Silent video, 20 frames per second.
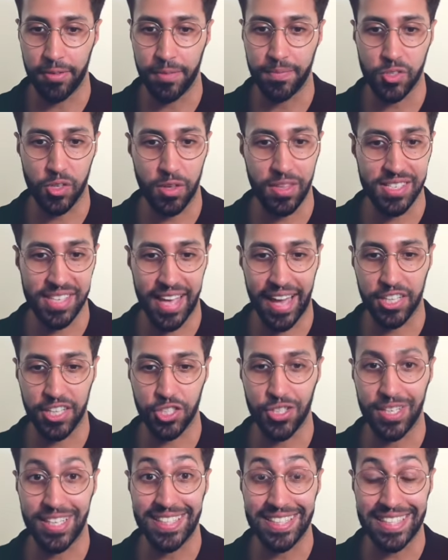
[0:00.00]
So this
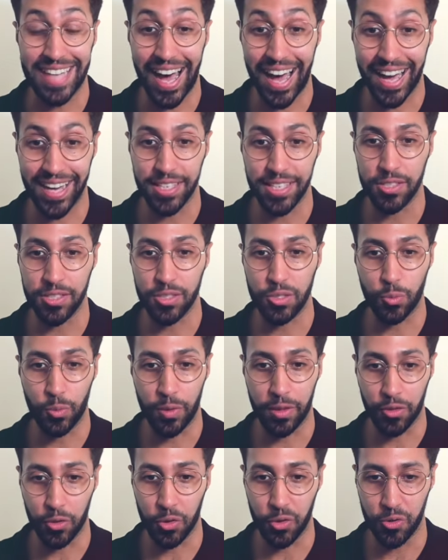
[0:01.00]
actually ties
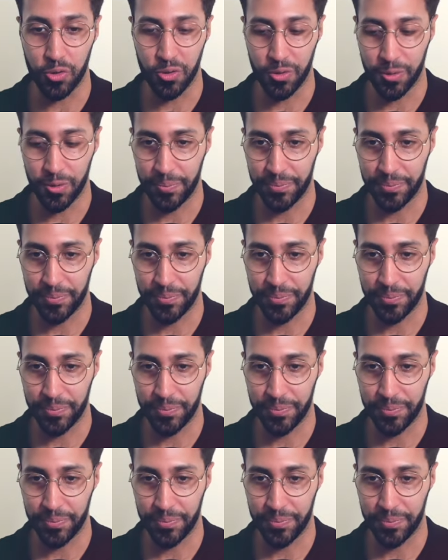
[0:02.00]
with Google.